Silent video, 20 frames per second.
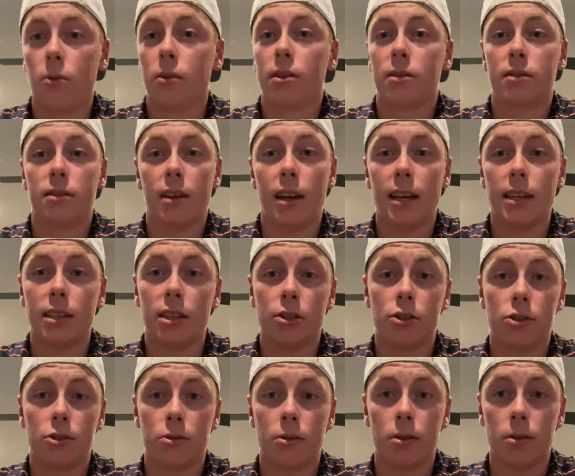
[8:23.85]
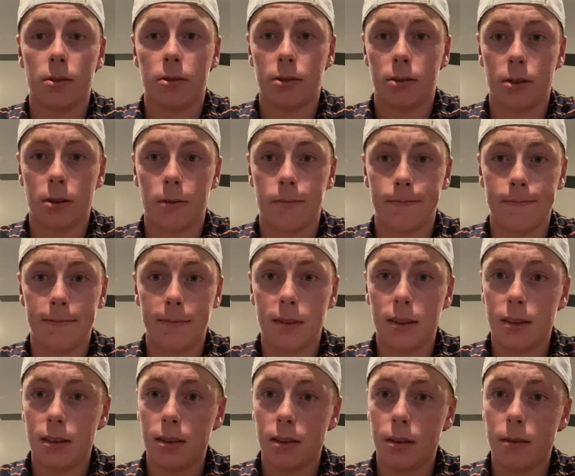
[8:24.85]
There's 18 strokes, so
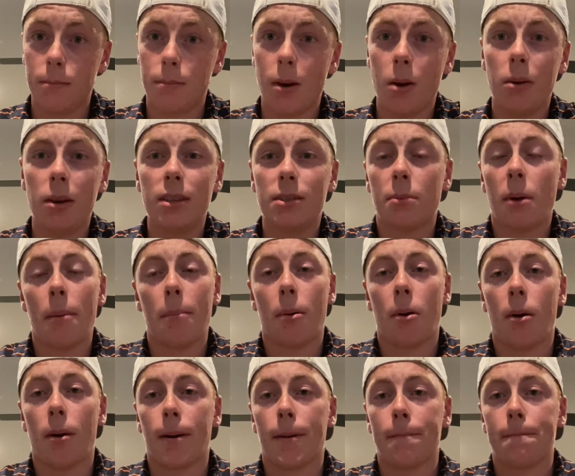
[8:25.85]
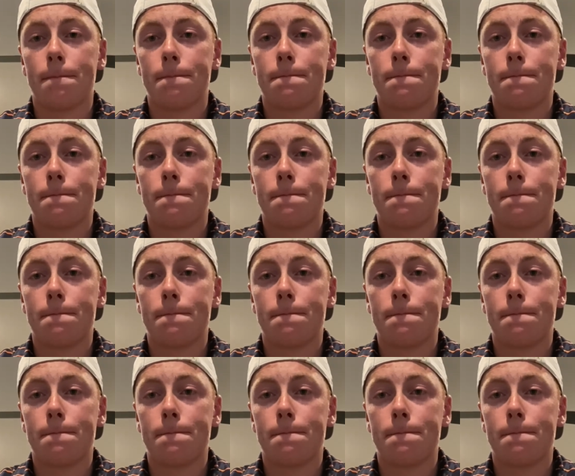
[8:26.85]
bogey's my par,